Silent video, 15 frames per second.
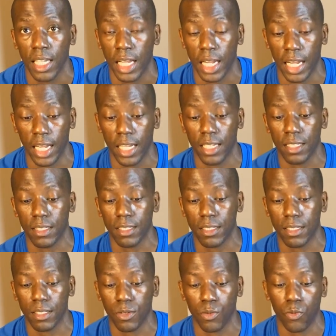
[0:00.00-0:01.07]
and
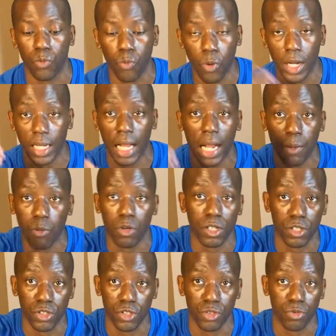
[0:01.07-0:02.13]
what I want to
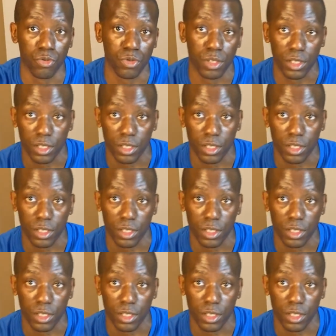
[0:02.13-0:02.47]
do